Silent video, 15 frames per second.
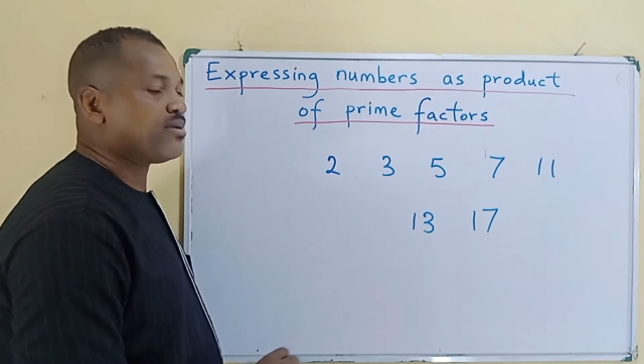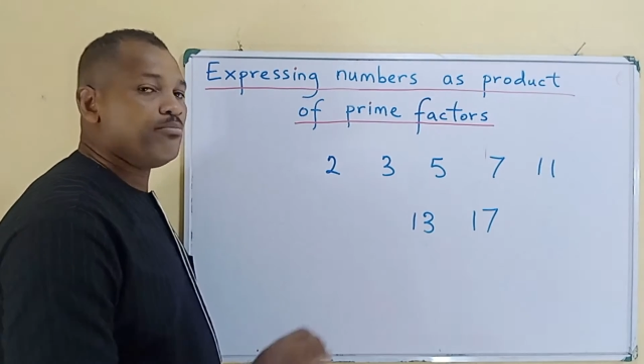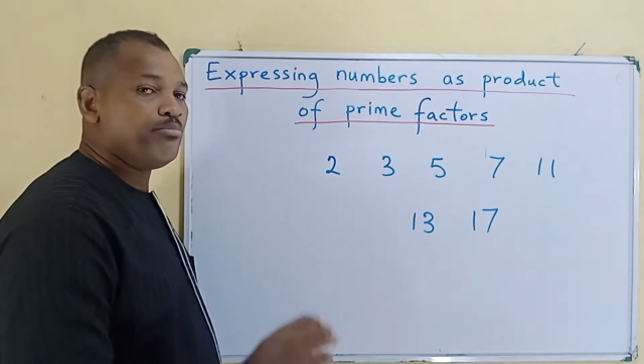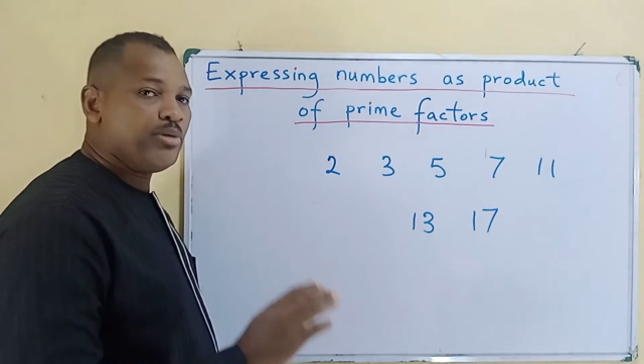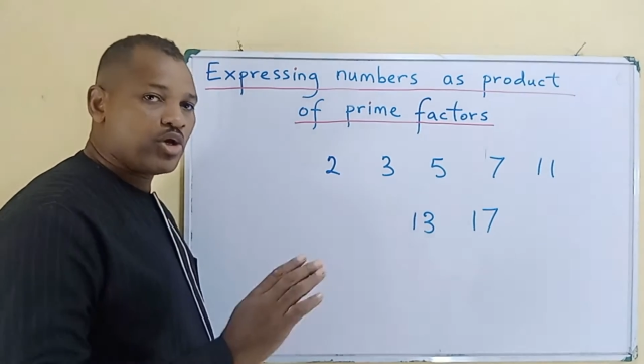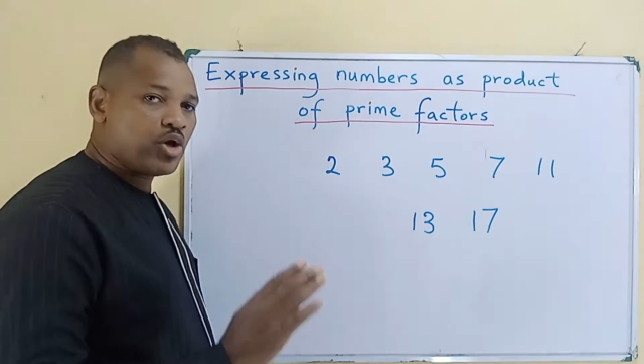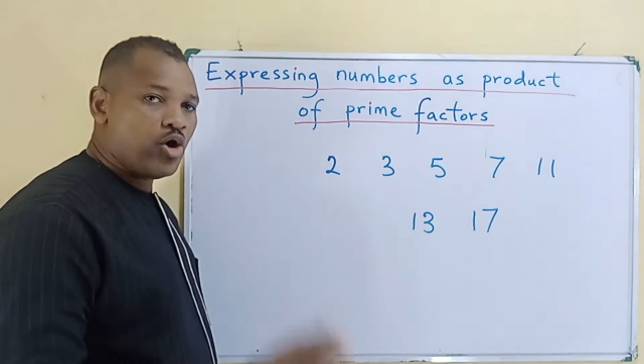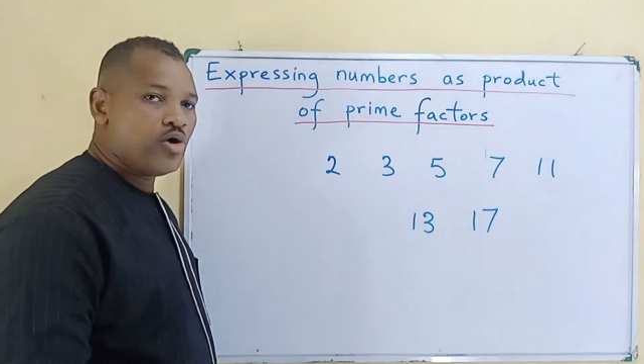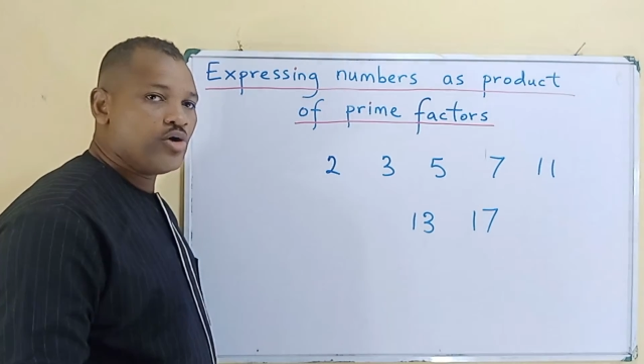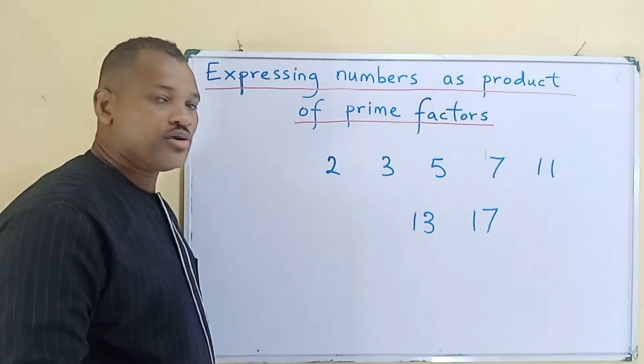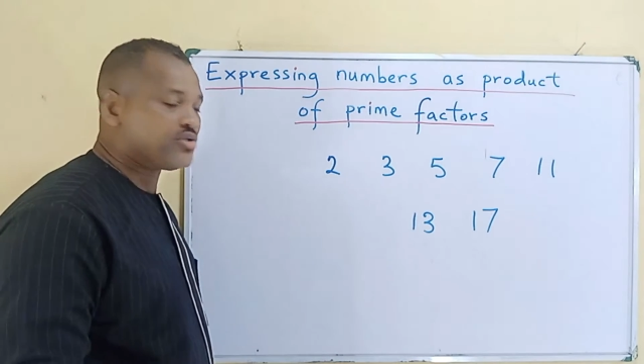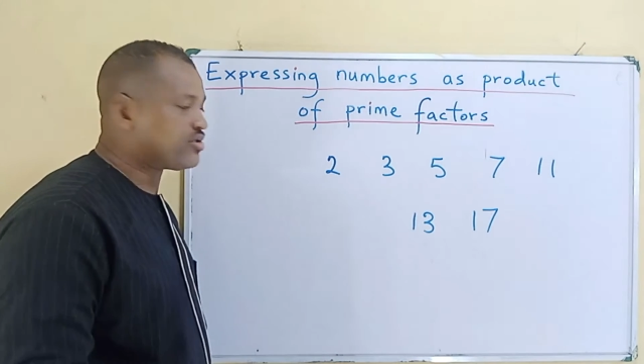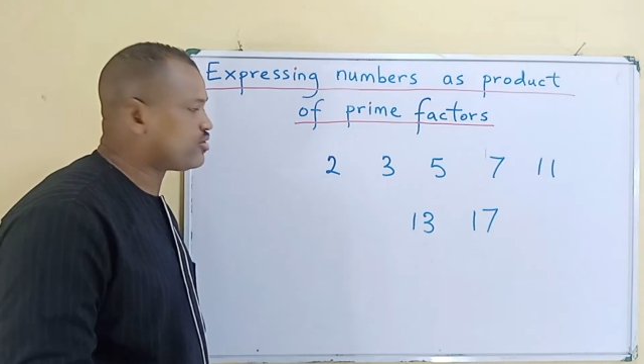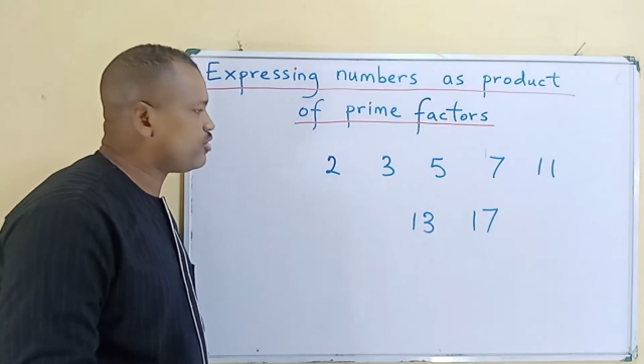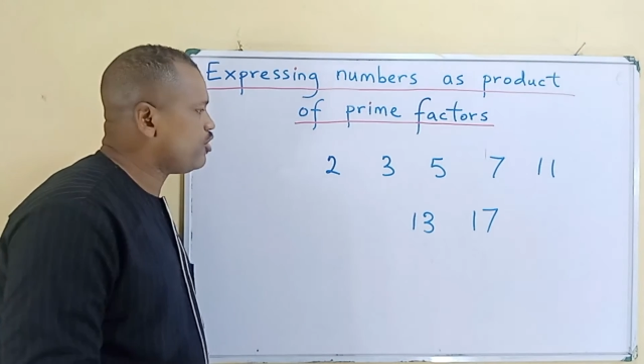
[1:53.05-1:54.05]

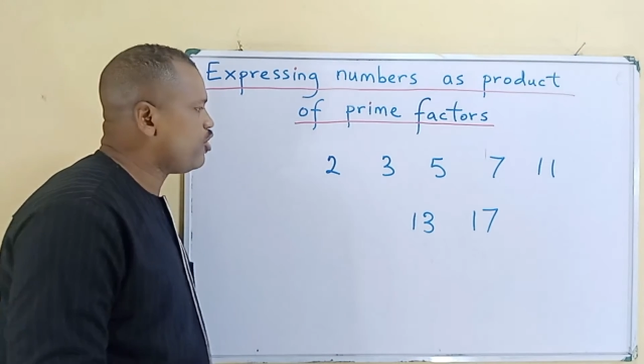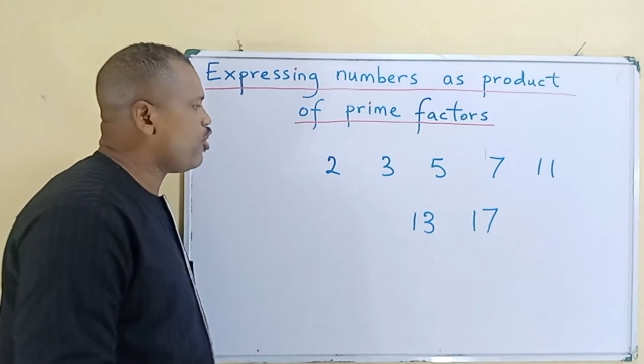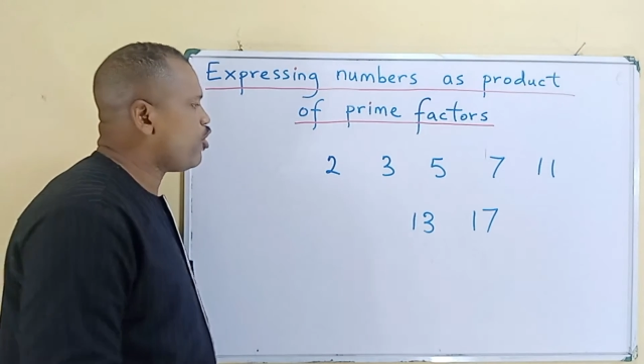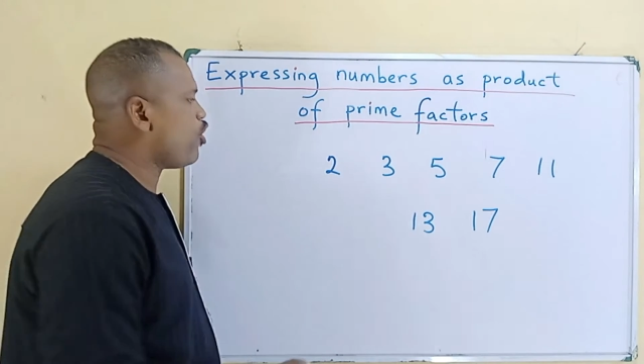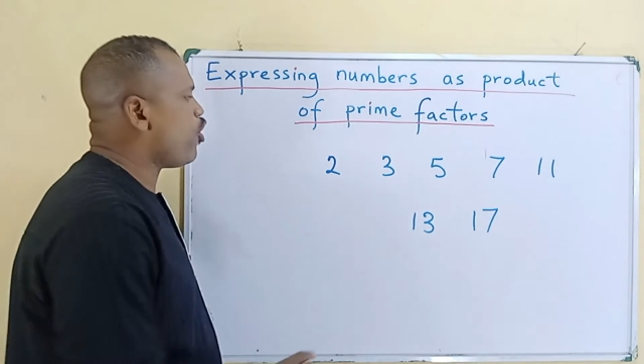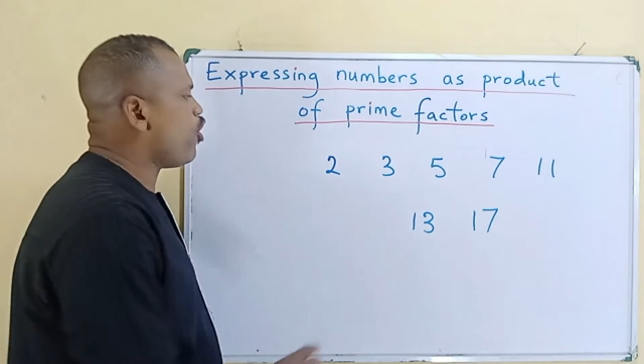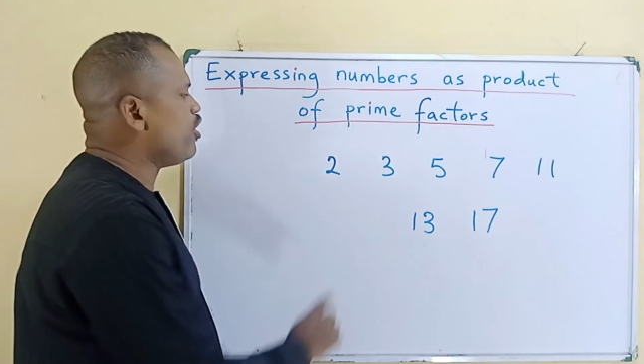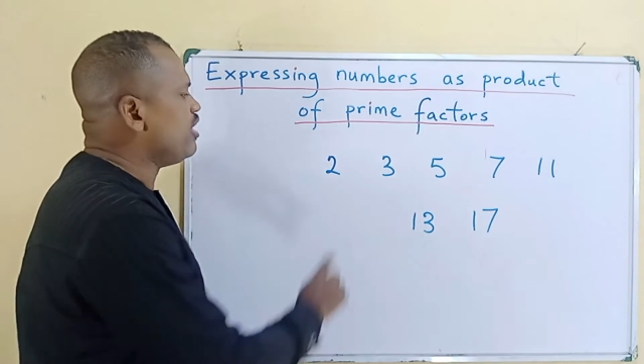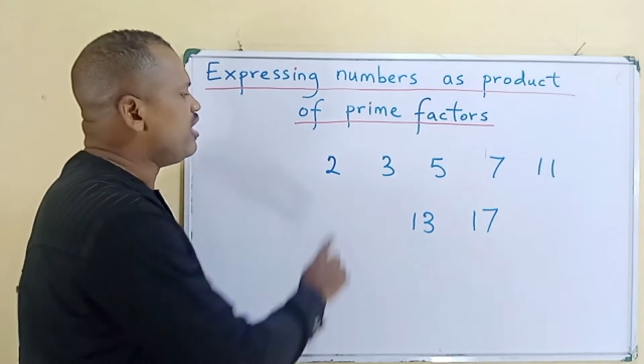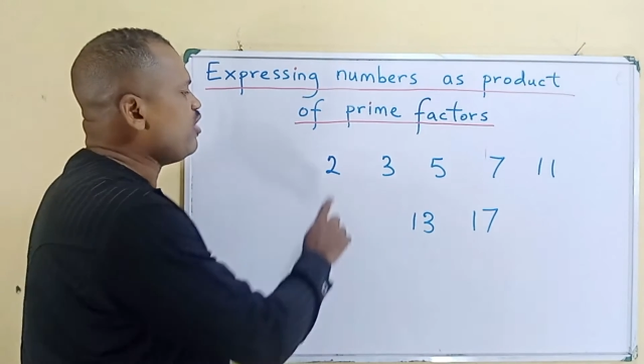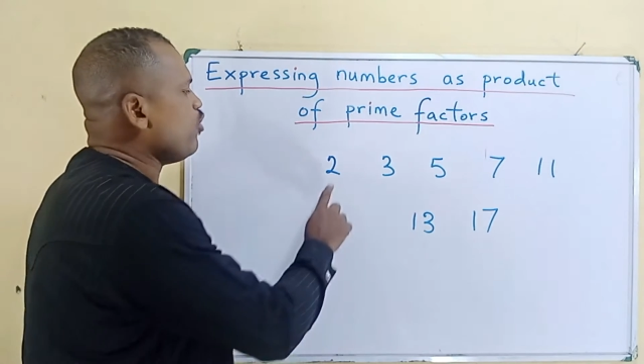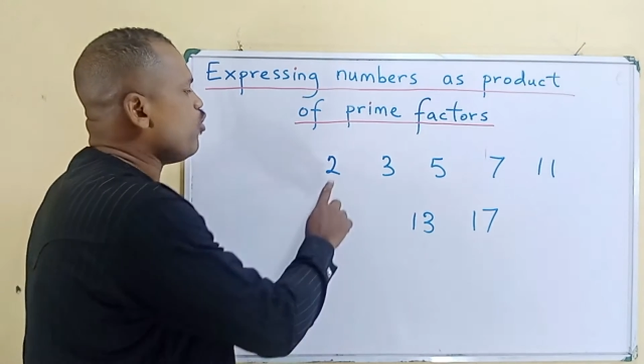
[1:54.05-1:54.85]
because only